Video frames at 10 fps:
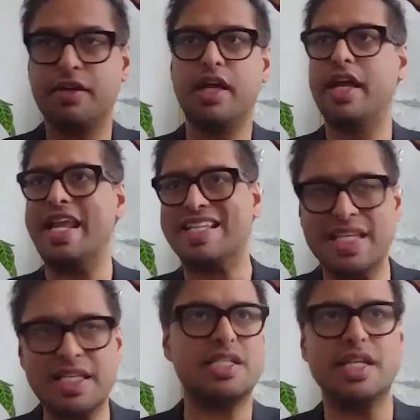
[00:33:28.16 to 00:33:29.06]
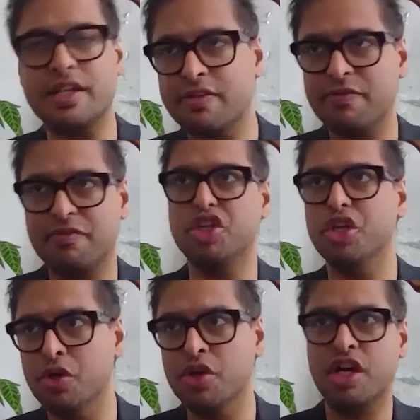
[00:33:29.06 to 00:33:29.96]
an existing
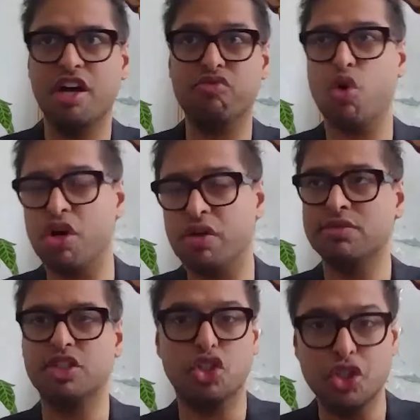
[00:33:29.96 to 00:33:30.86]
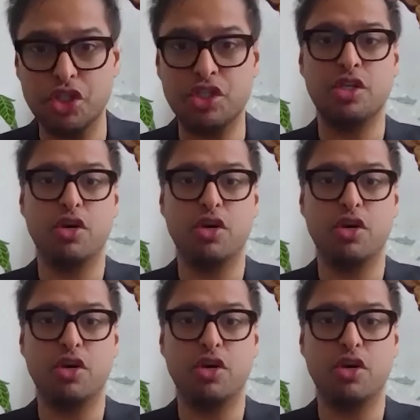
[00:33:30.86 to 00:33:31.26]
view of what good